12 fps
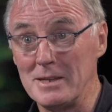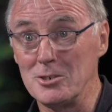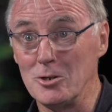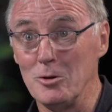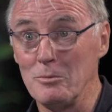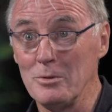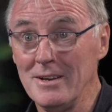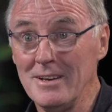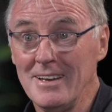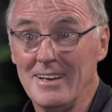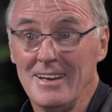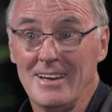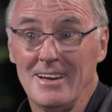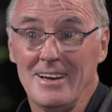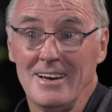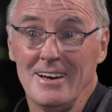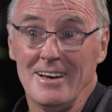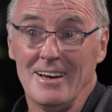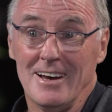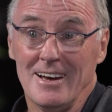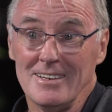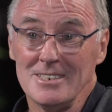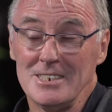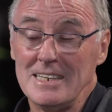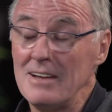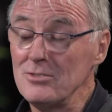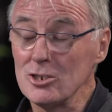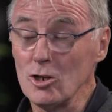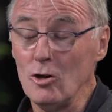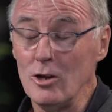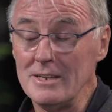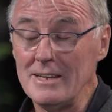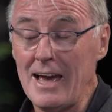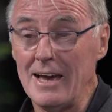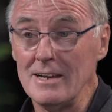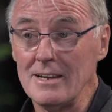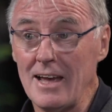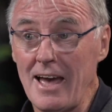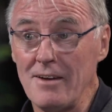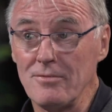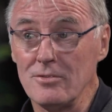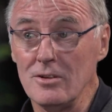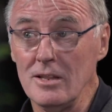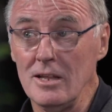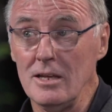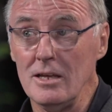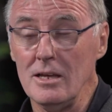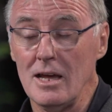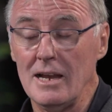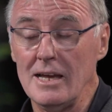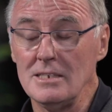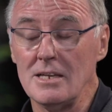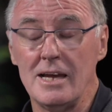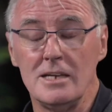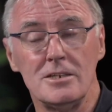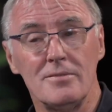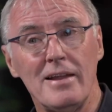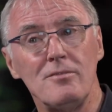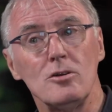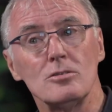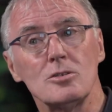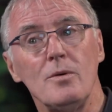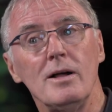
split up, and she never saw her dad after the age of 11 or